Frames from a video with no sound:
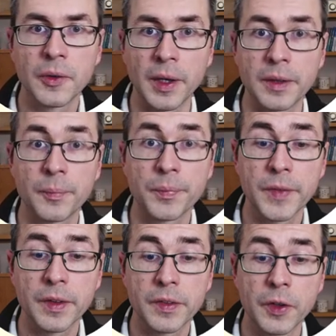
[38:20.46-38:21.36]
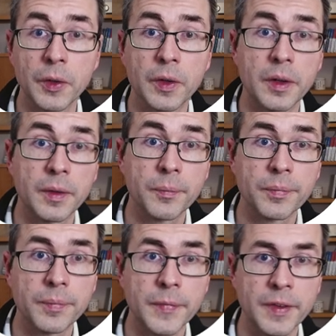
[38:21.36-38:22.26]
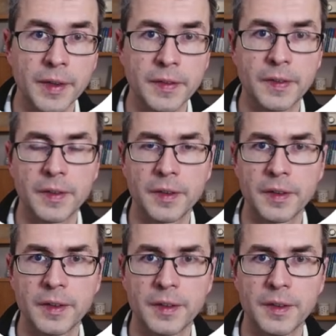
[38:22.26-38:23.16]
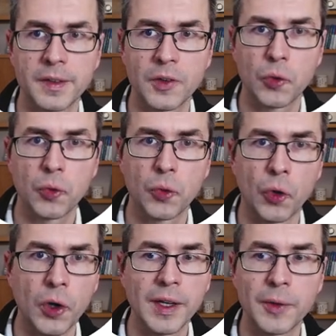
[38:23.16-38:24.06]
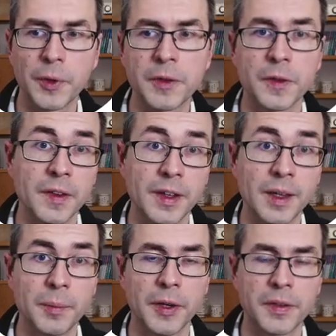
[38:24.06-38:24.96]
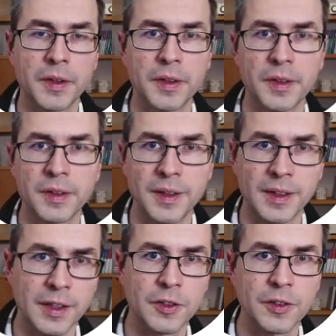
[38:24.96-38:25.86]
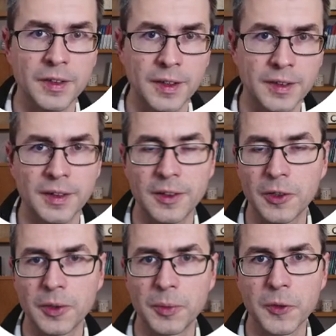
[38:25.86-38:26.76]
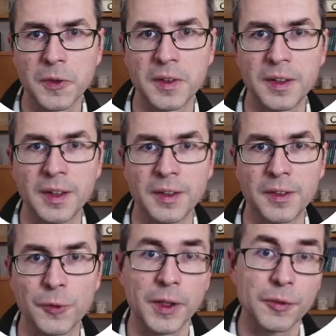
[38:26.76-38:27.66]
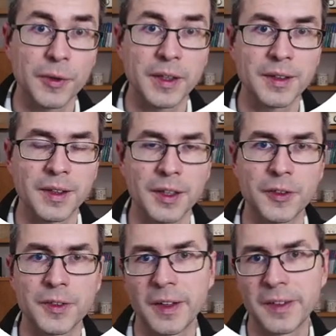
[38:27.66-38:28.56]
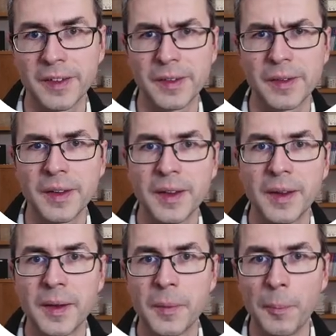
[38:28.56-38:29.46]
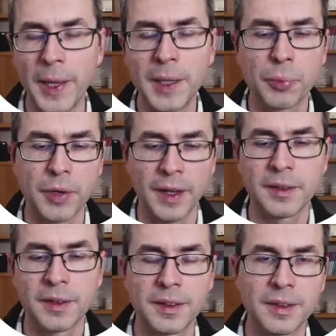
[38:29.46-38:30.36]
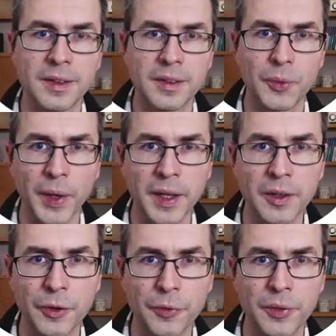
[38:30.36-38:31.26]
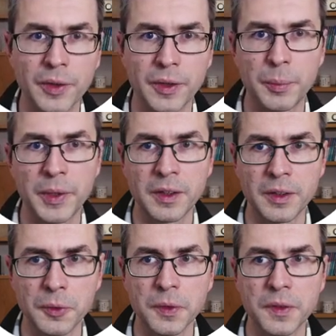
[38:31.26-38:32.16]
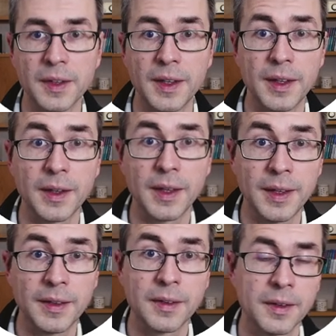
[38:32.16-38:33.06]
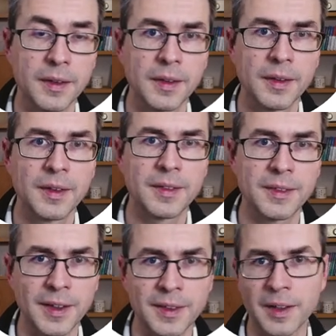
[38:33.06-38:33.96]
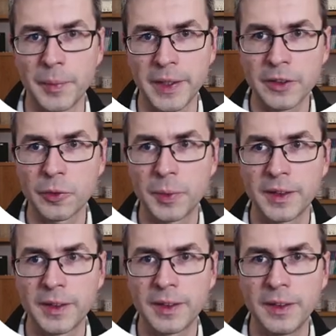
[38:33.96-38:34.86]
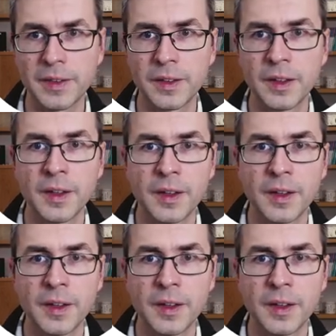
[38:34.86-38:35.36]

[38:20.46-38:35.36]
Right, so that's all I want to say about negation and Datalog mostly and stratified negation as its main practical way of uh, being used in data management at least.